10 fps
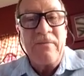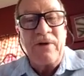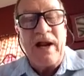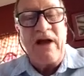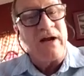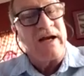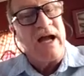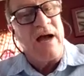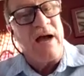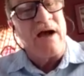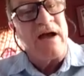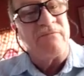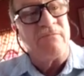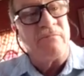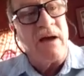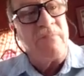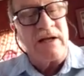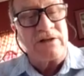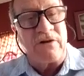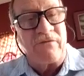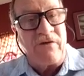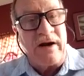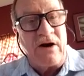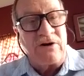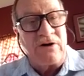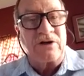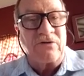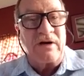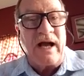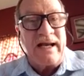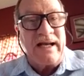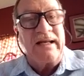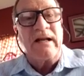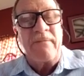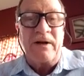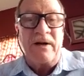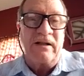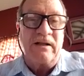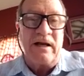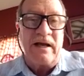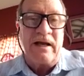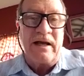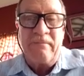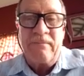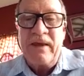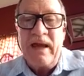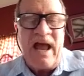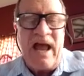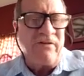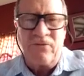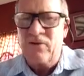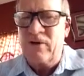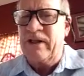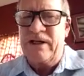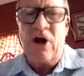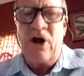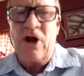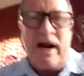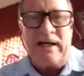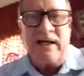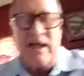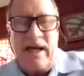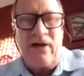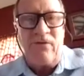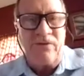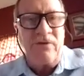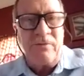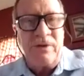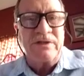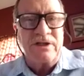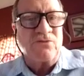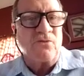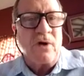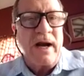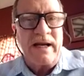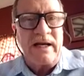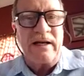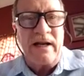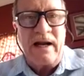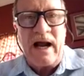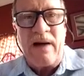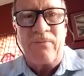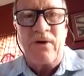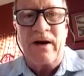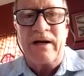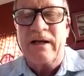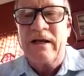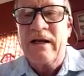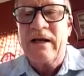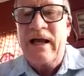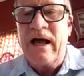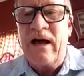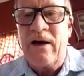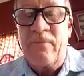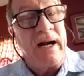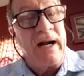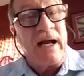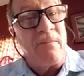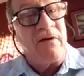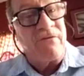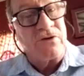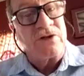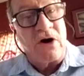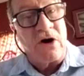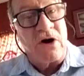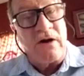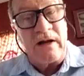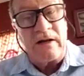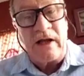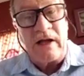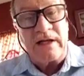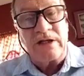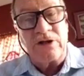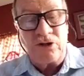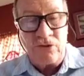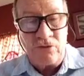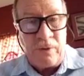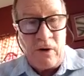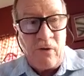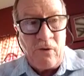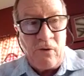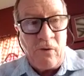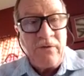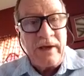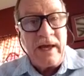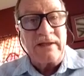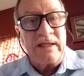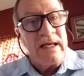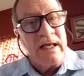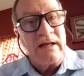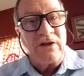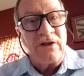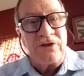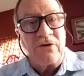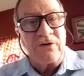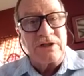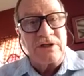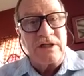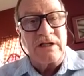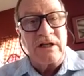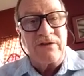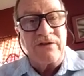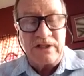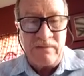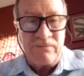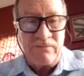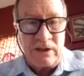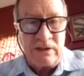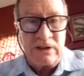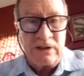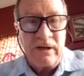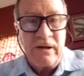But after I got my Bachelor of Fine Arts degree, I ended up in LA having really no idea how the business ran and operated. But I got my first start at Klasky Csupo at the end of the third season of The Simpsons,